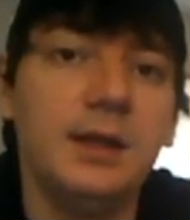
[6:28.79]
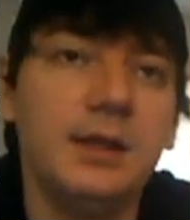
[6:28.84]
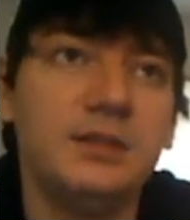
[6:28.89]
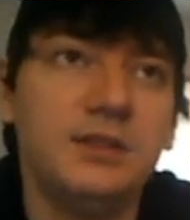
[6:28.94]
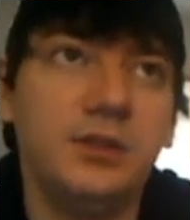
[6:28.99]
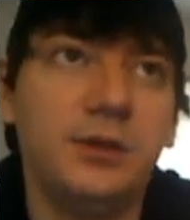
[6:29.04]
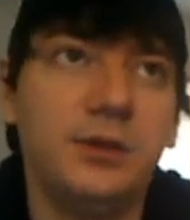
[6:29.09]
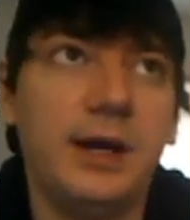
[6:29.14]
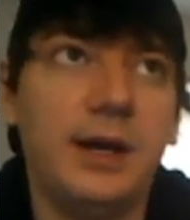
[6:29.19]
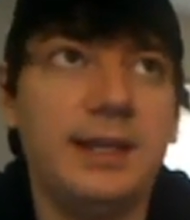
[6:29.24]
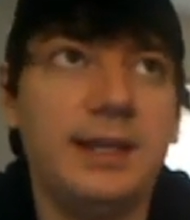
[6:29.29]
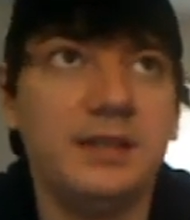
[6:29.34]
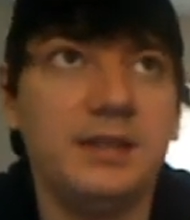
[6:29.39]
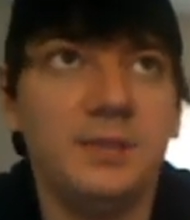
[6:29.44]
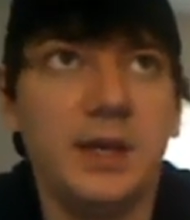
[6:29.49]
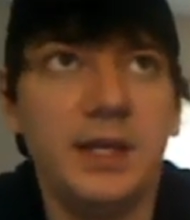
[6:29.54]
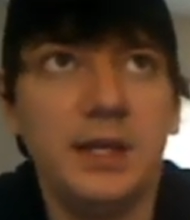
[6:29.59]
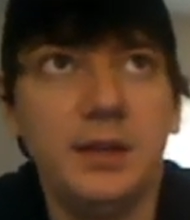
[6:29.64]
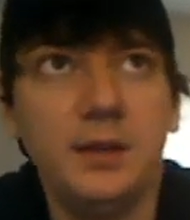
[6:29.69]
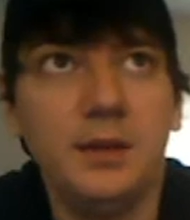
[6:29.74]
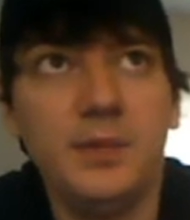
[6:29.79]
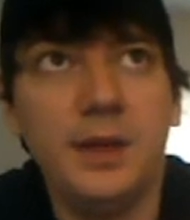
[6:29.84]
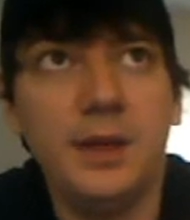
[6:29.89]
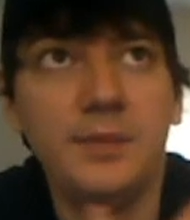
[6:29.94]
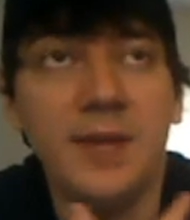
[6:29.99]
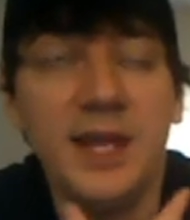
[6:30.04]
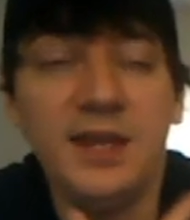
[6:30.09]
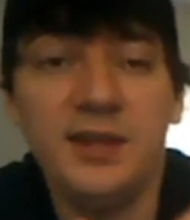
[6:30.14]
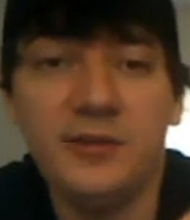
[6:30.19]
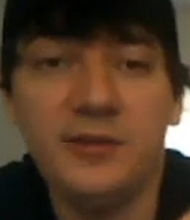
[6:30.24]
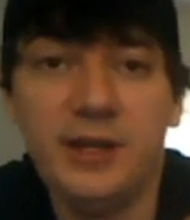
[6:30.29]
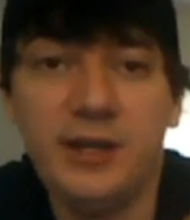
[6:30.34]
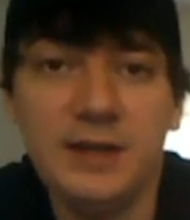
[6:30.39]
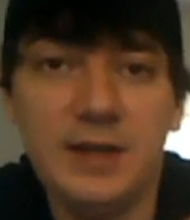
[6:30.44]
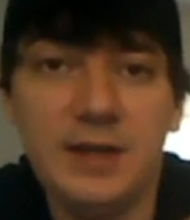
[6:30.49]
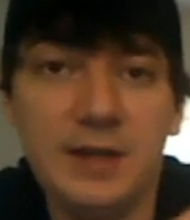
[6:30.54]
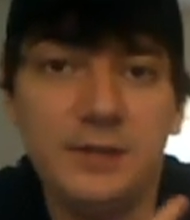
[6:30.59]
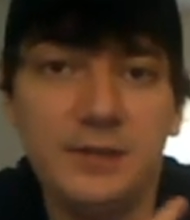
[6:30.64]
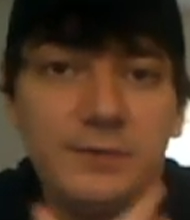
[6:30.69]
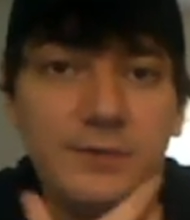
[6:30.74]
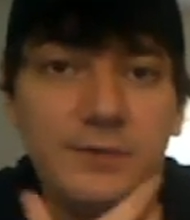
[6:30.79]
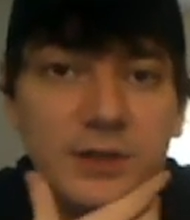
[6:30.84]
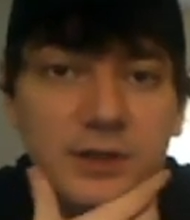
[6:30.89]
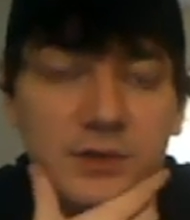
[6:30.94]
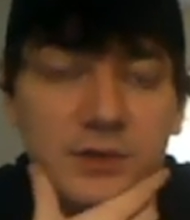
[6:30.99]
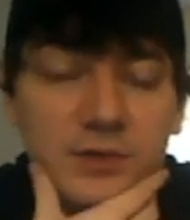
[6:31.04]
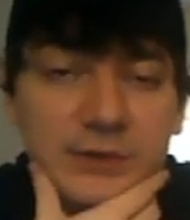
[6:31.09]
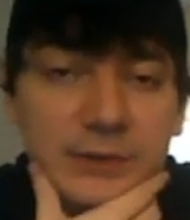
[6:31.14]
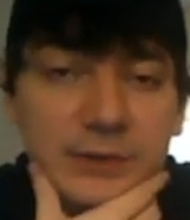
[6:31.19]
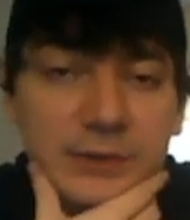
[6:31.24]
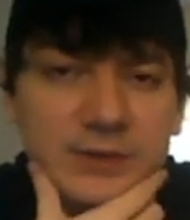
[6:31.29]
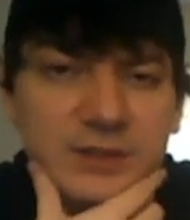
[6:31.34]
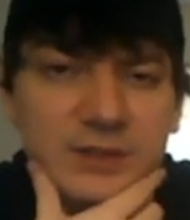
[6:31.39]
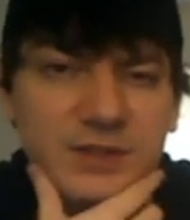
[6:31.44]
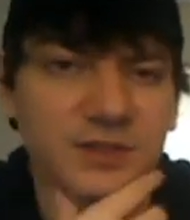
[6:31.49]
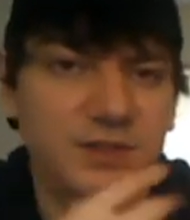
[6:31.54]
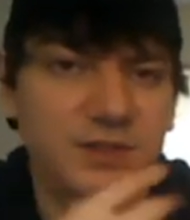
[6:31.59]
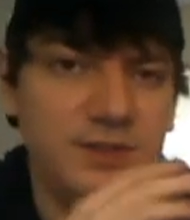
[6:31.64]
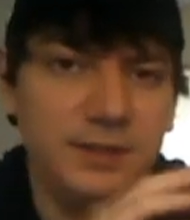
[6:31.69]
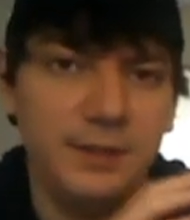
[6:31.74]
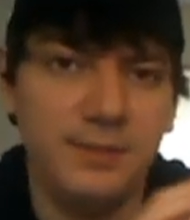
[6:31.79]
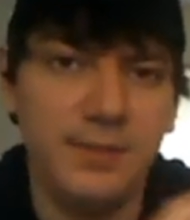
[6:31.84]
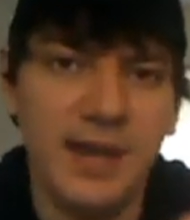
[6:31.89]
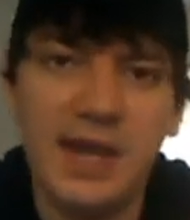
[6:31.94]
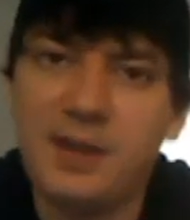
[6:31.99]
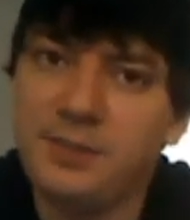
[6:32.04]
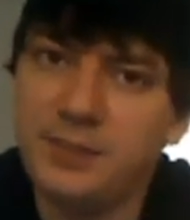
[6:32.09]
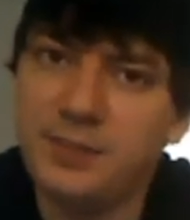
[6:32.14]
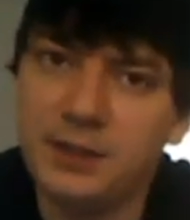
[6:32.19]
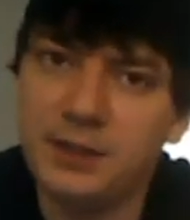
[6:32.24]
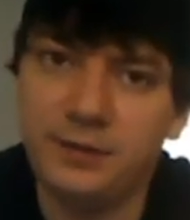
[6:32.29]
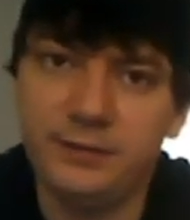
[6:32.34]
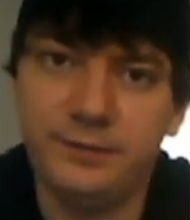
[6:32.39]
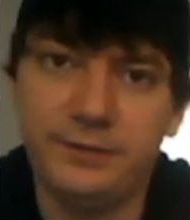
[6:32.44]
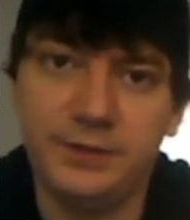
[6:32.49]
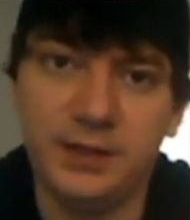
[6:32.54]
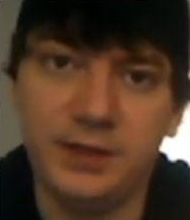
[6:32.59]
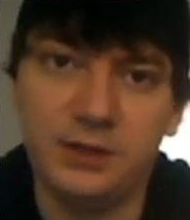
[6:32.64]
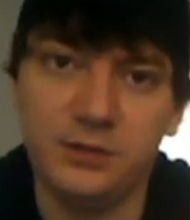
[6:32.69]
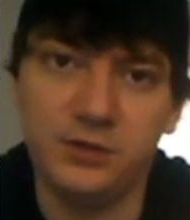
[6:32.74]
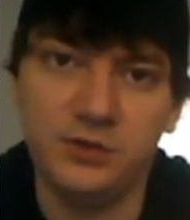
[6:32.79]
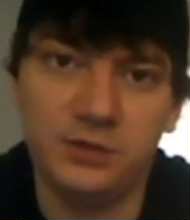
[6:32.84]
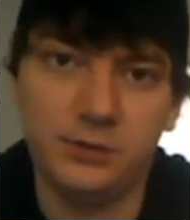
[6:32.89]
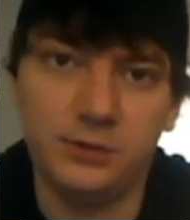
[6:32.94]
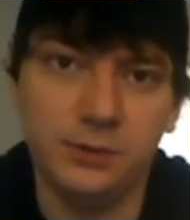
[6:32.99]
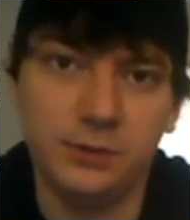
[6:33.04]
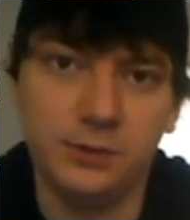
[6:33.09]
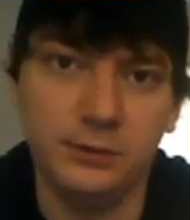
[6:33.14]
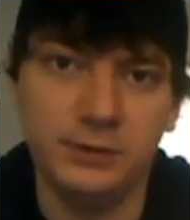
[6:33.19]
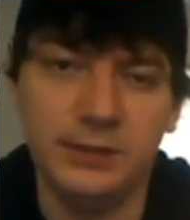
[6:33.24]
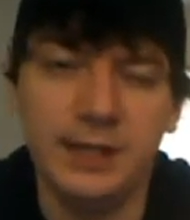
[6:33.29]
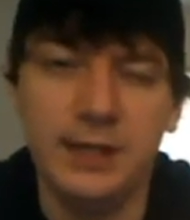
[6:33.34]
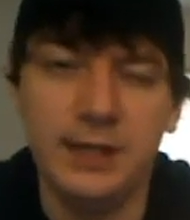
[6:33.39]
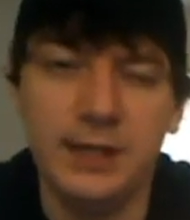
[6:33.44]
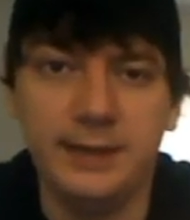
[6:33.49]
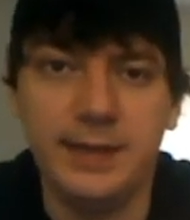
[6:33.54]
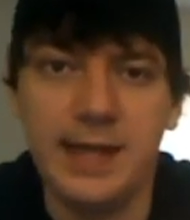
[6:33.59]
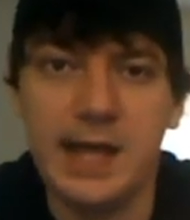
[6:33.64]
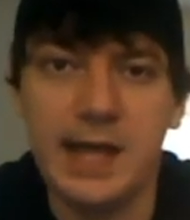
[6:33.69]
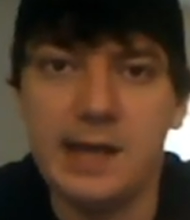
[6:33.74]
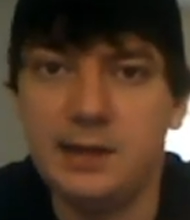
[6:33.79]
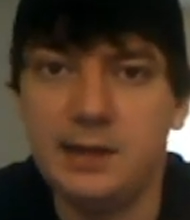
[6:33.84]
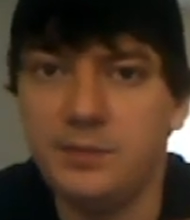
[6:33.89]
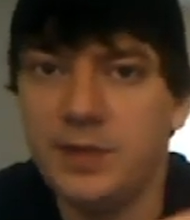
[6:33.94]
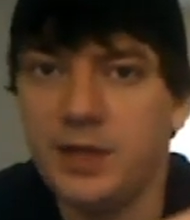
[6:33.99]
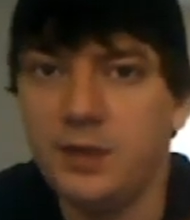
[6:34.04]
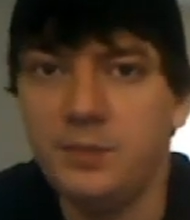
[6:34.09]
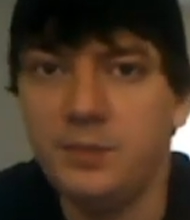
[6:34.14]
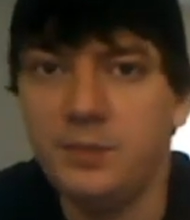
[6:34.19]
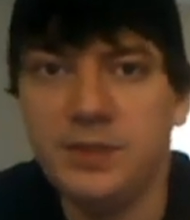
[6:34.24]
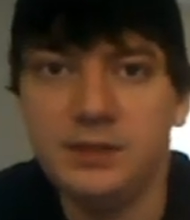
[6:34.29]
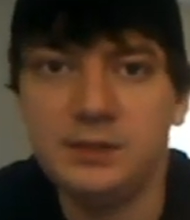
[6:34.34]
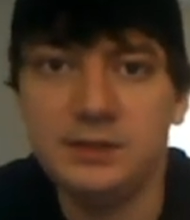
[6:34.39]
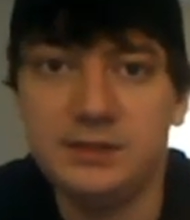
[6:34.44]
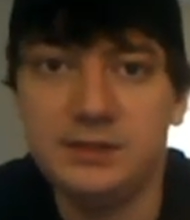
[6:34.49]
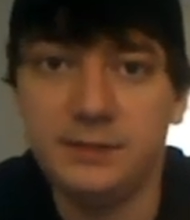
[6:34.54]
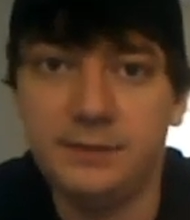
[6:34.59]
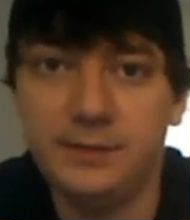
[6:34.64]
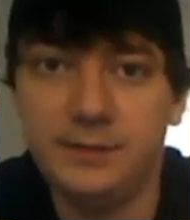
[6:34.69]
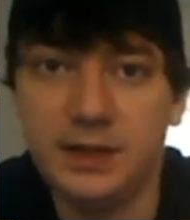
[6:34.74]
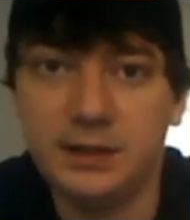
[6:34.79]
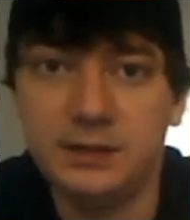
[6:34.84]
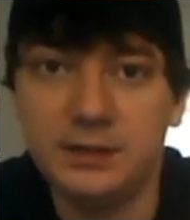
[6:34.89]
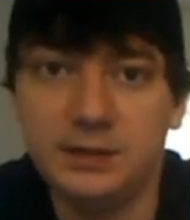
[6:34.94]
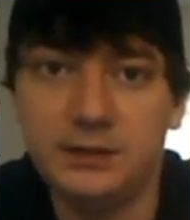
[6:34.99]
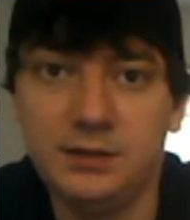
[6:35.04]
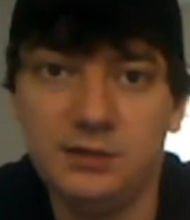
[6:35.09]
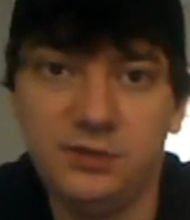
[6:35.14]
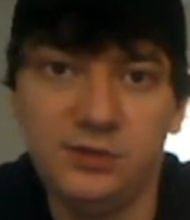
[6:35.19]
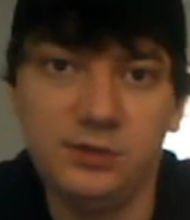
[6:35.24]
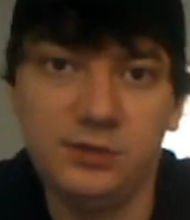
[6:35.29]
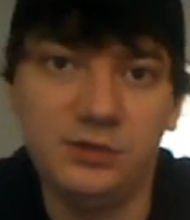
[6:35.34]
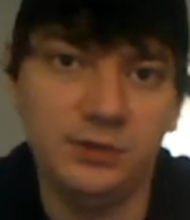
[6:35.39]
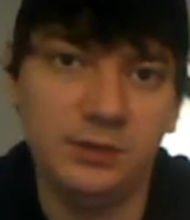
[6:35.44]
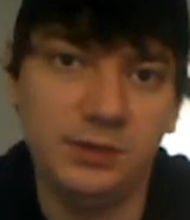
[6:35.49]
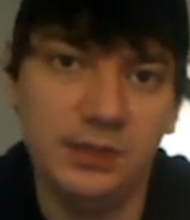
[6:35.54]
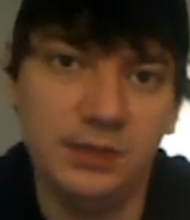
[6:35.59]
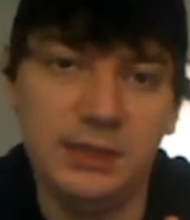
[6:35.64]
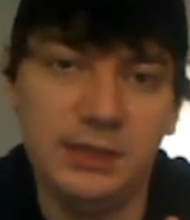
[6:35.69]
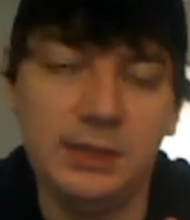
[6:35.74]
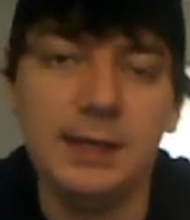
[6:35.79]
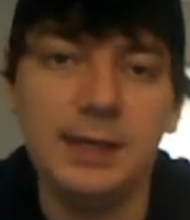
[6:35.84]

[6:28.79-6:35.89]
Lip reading: So I guess my main critique for the controls is just the mapping of the controls, that in my opinion is affected due to the